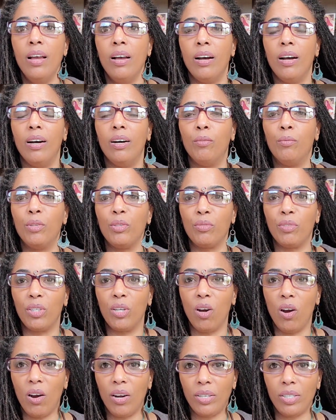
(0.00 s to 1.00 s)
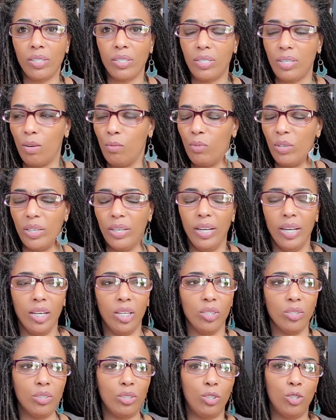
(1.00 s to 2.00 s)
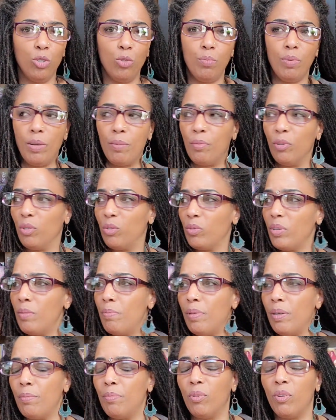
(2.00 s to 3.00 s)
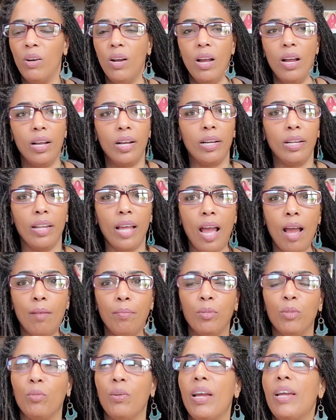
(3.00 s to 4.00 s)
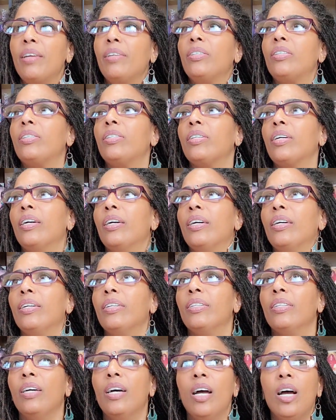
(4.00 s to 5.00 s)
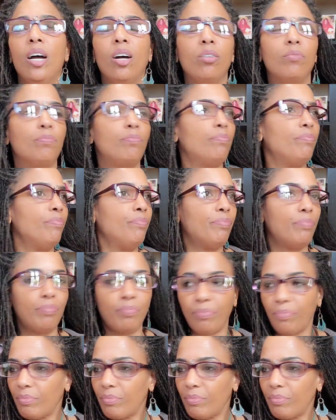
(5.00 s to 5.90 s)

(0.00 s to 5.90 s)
Uh, with regard to someone else, two people, three people, collaboration, um,